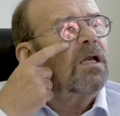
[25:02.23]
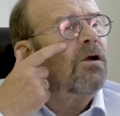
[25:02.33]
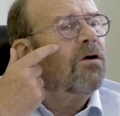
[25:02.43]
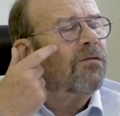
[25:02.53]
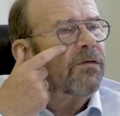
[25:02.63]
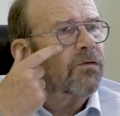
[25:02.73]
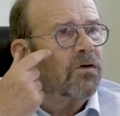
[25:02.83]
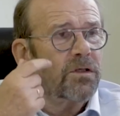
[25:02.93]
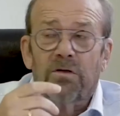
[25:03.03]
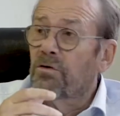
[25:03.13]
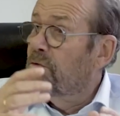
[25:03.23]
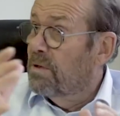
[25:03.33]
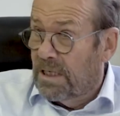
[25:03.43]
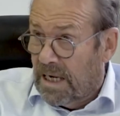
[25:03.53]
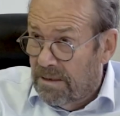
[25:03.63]
in Leuven, of course, it's also
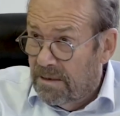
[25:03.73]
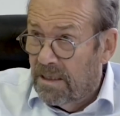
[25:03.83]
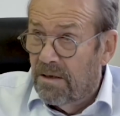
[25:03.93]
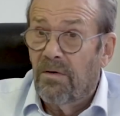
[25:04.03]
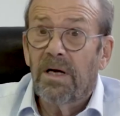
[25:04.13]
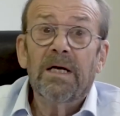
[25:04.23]
in Ghent here,